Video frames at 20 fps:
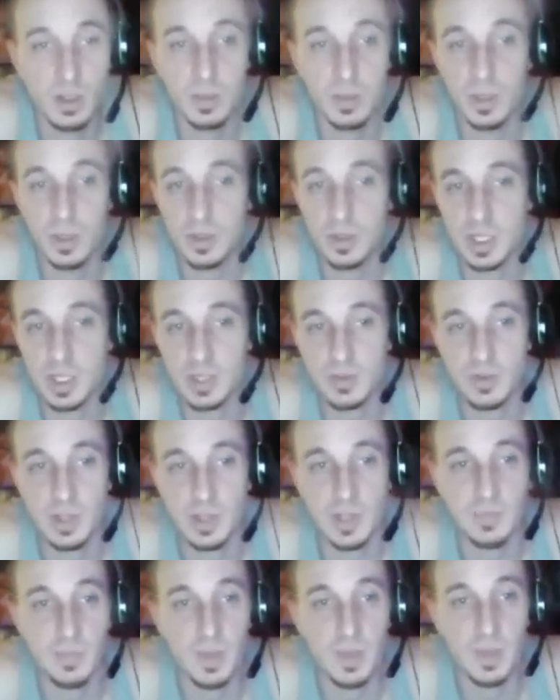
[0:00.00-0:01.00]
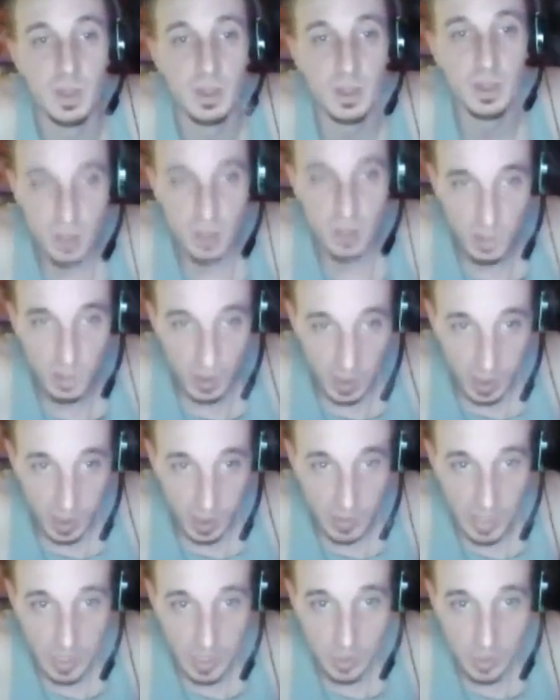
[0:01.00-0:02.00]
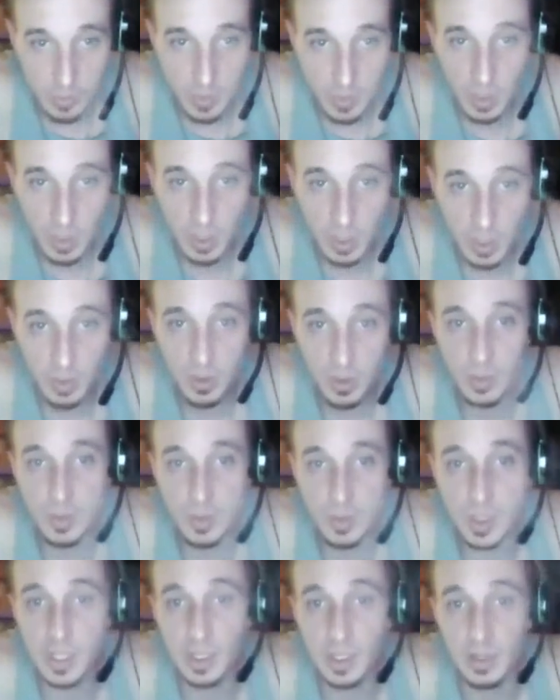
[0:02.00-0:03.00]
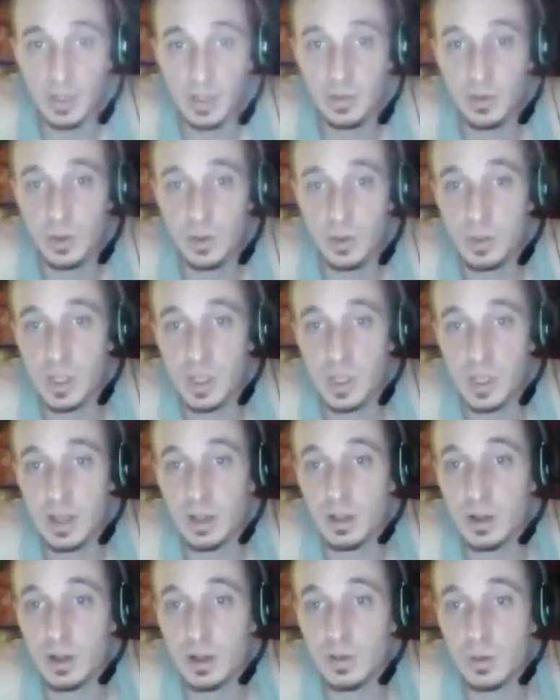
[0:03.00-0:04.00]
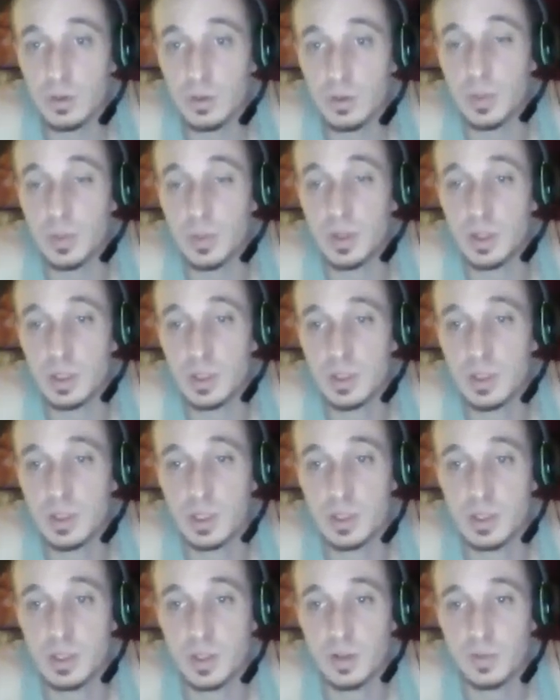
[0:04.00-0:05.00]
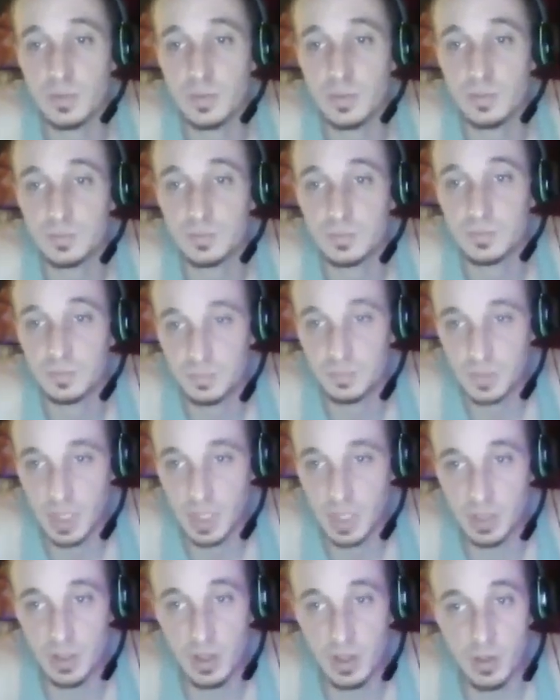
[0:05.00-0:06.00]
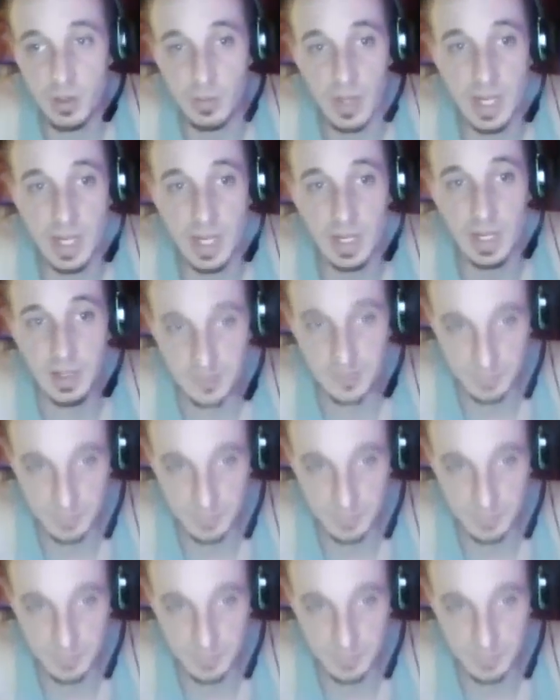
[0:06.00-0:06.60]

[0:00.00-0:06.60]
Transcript: Apologize for that. It may help you to get a proper idea if you apply the law of correspondence to yourself and your own mind.